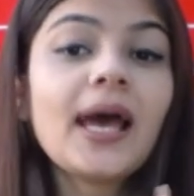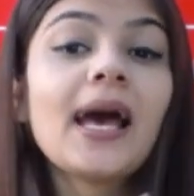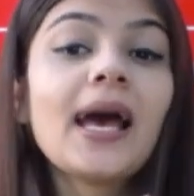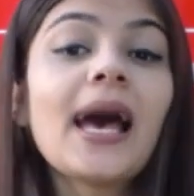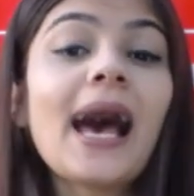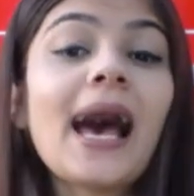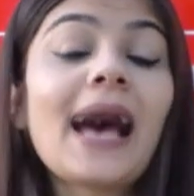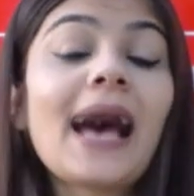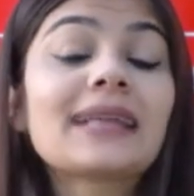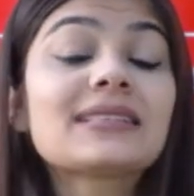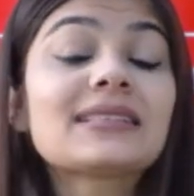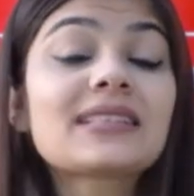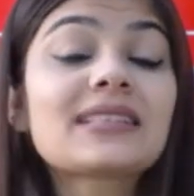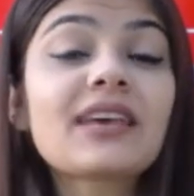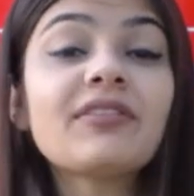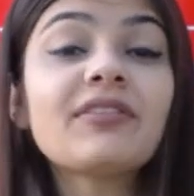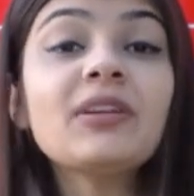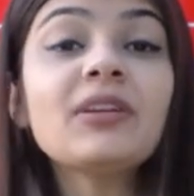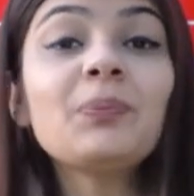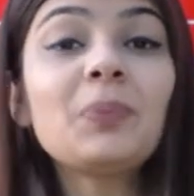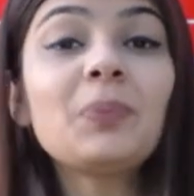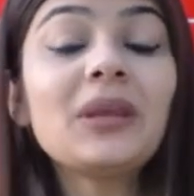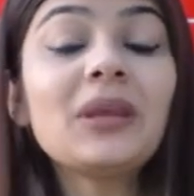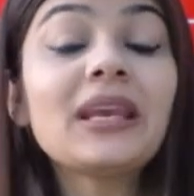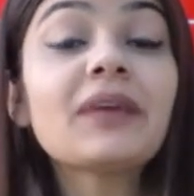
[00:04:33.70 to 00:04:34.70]
At
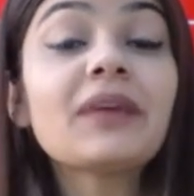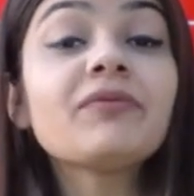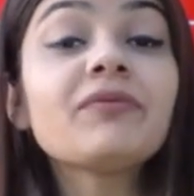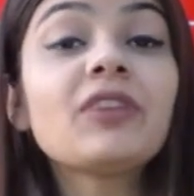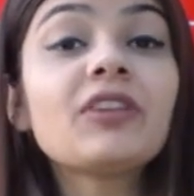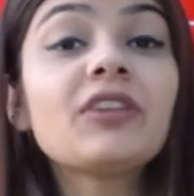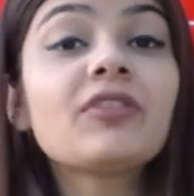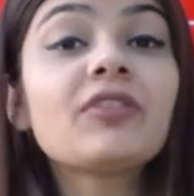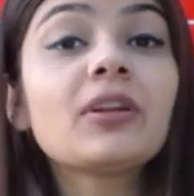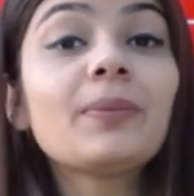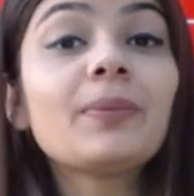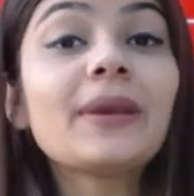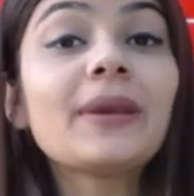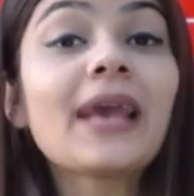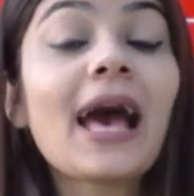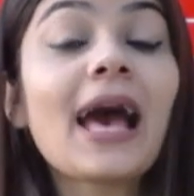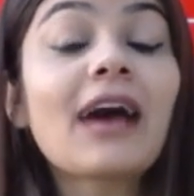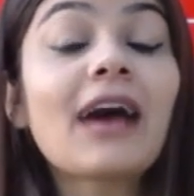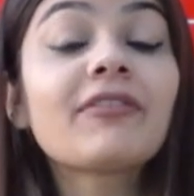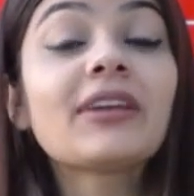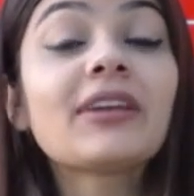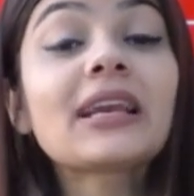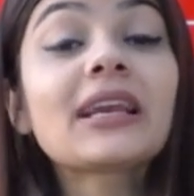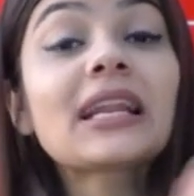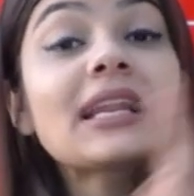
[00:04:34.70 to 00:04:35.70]
7 p.m. we will be
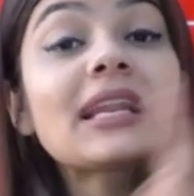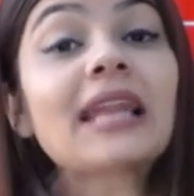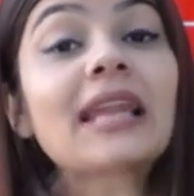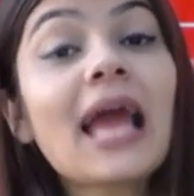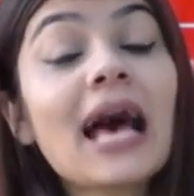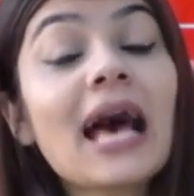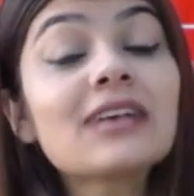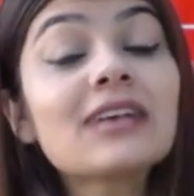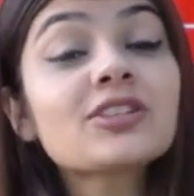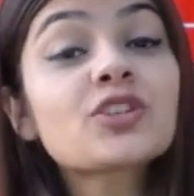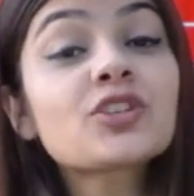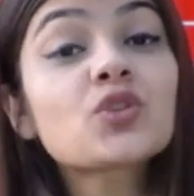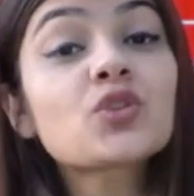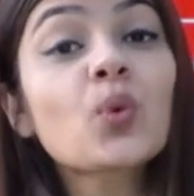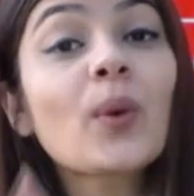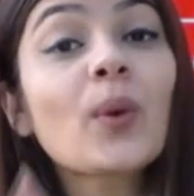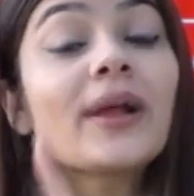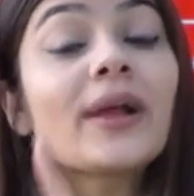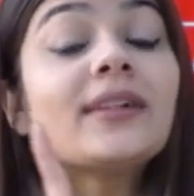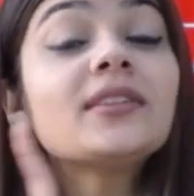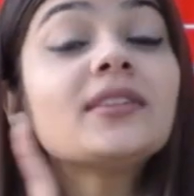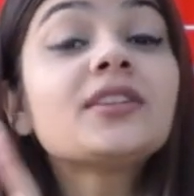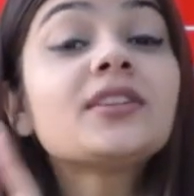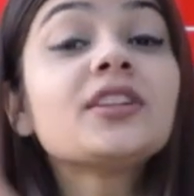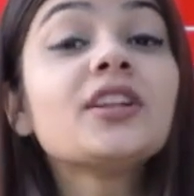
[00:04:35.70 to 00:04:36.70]
having class
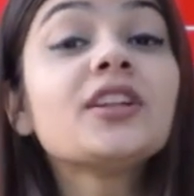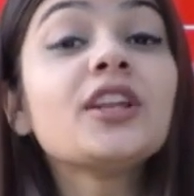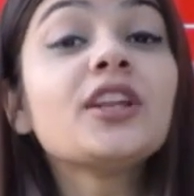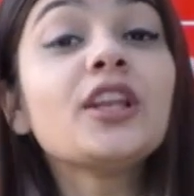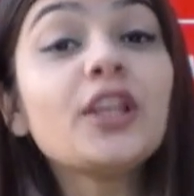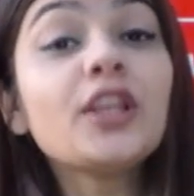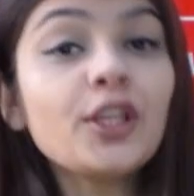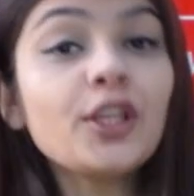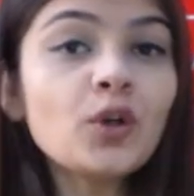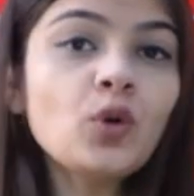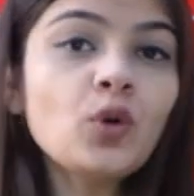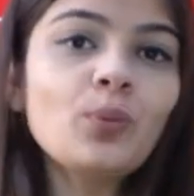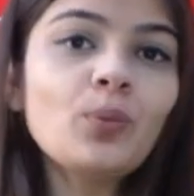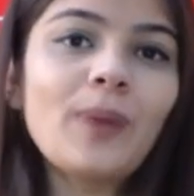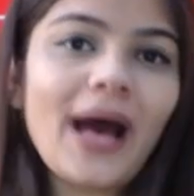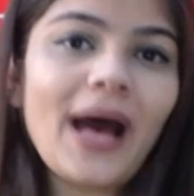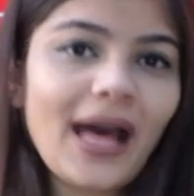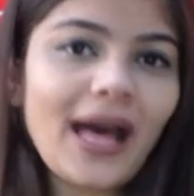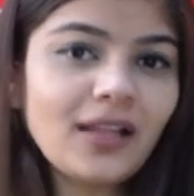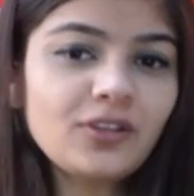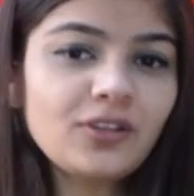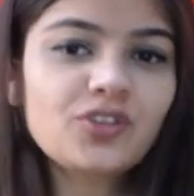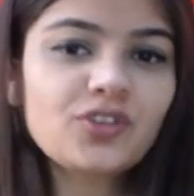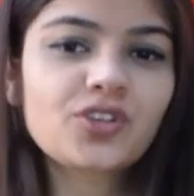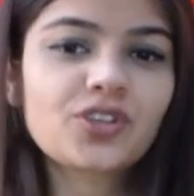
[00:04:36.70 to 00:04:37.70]
12th new
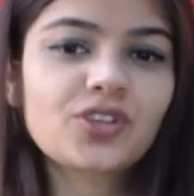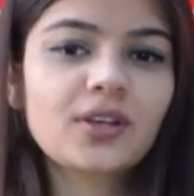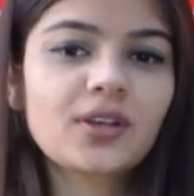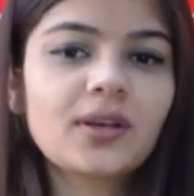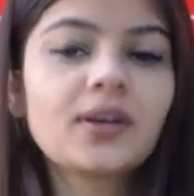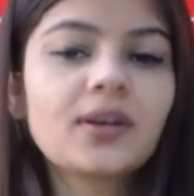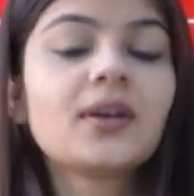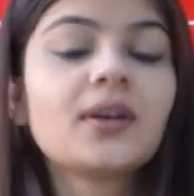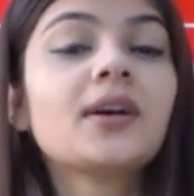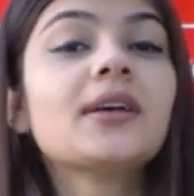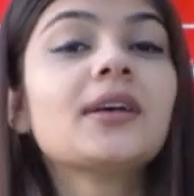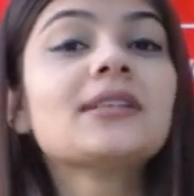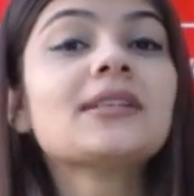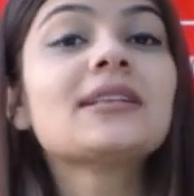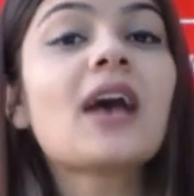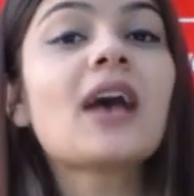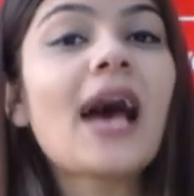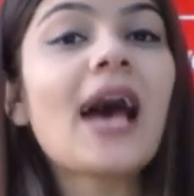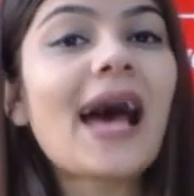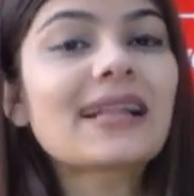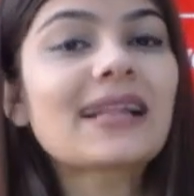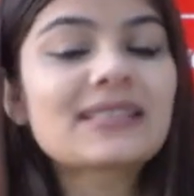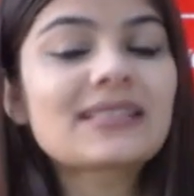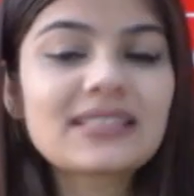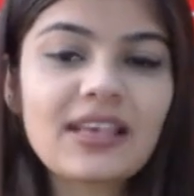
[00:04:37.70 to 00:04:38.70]
batch
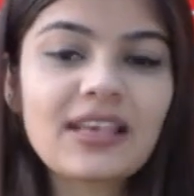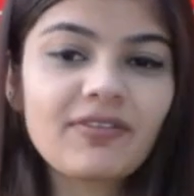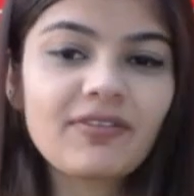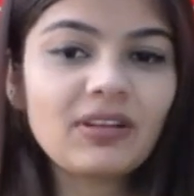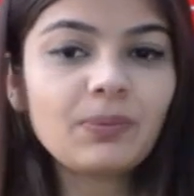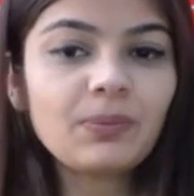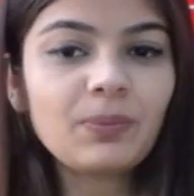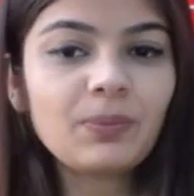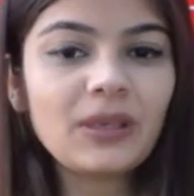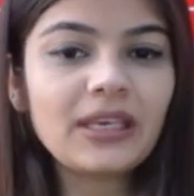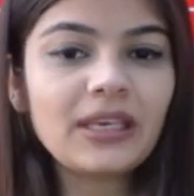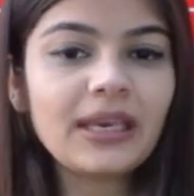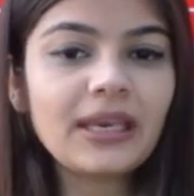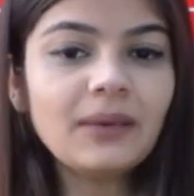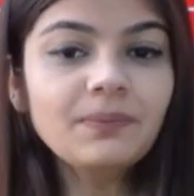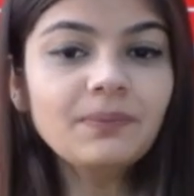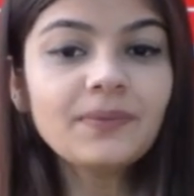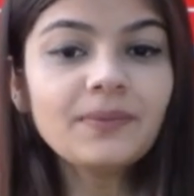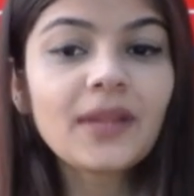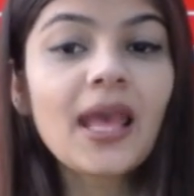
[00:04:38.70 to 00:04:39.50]
at 7 p.m.